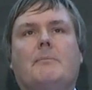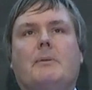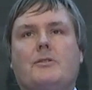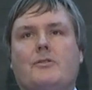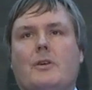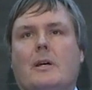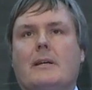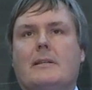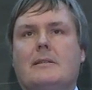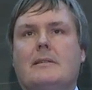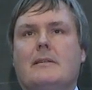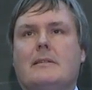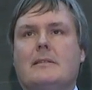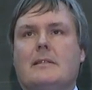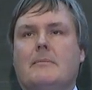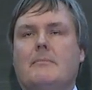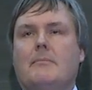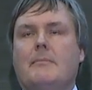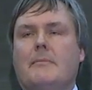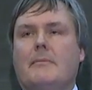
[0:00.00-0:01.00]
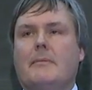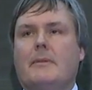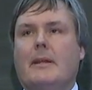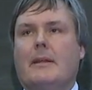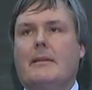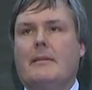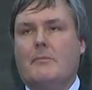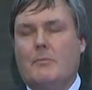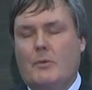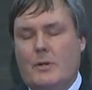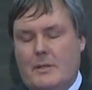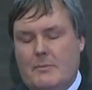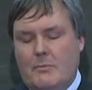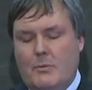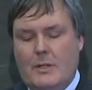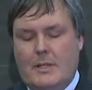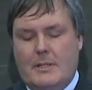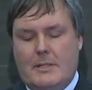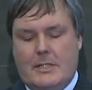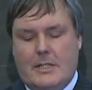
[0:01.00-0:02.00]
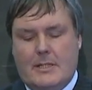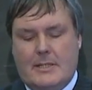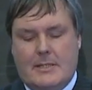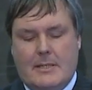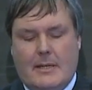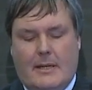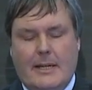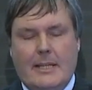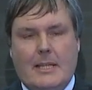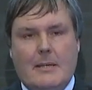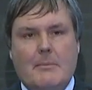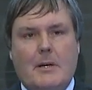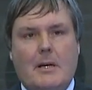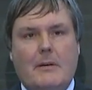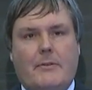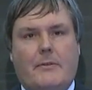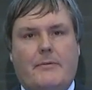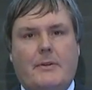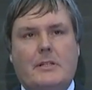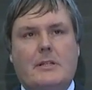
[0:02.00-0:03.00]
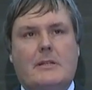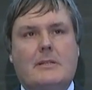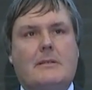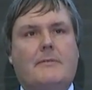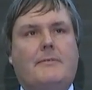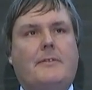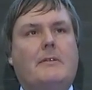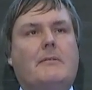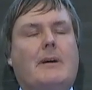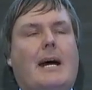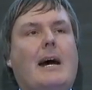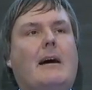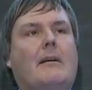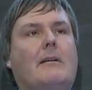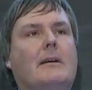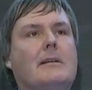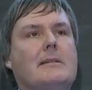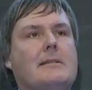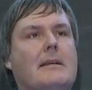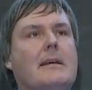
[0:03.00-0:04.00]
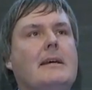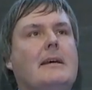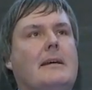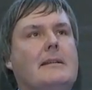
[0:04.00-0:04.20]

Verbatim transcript: a drug system that would, would just tide them over for just a few hours